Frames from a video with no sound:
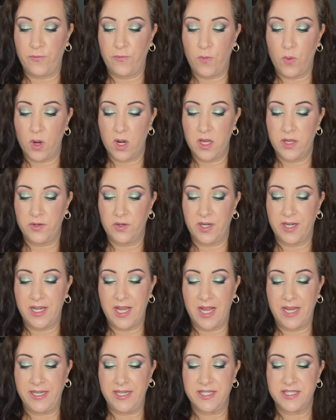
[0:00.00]

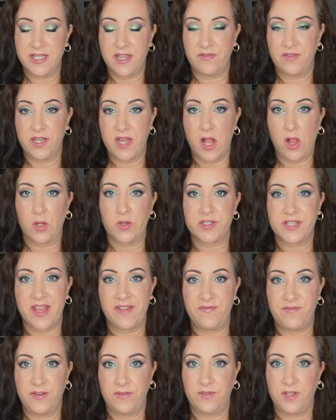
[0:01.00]

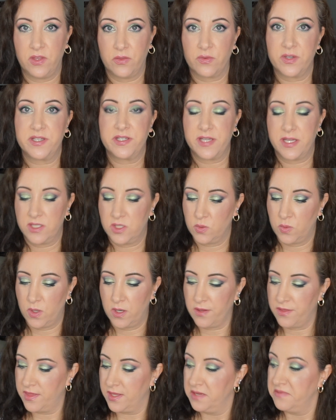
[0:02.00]
$497.53
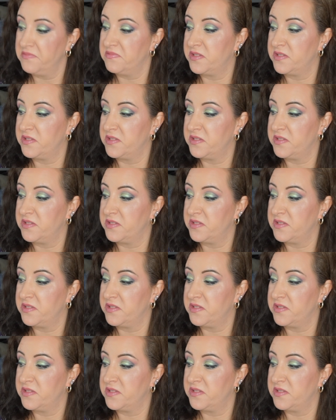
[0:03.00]
worth.